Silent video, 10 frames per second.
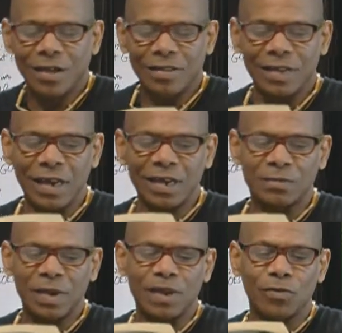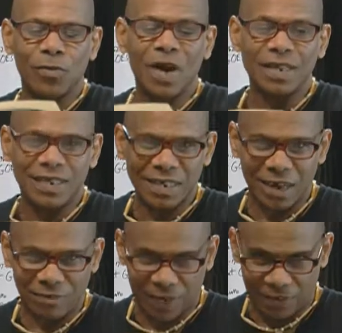leads me to
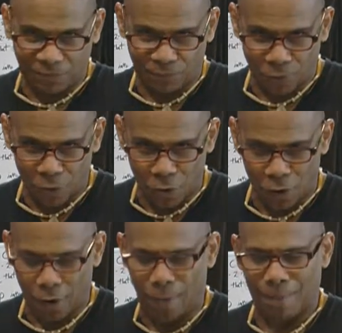174.